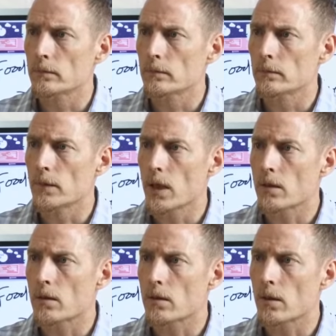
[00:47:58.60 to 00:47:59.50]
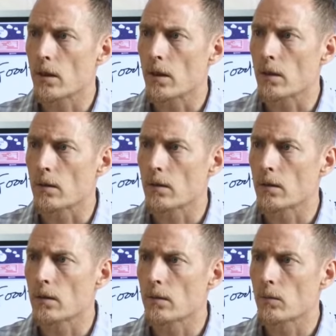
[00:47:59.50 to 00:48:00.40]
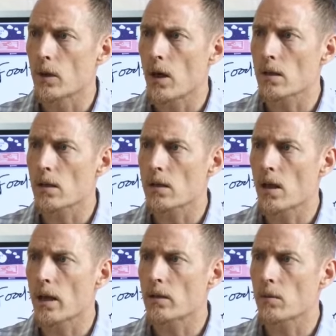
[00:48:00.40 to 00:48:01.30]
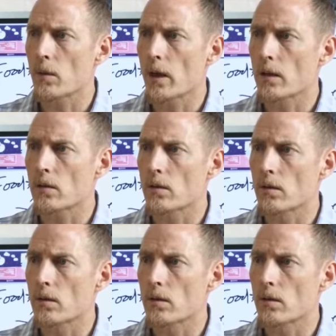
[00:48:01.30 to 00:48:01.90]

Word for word: Let's see. What causes night sweats?